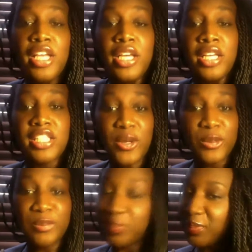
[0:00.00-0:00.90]
So
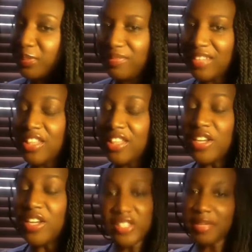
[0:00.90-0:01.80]
those
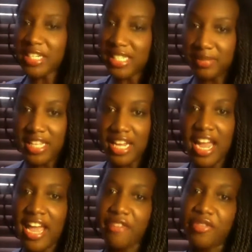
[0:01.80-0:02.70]
are some of the tips that I
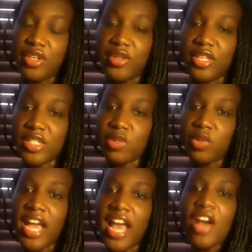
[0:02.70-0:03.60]
have for you this week.
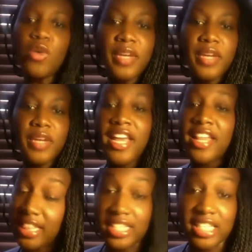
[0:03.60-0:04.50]
I hope
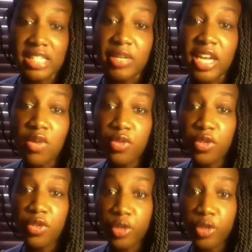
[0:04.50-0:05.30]
that this has been helpful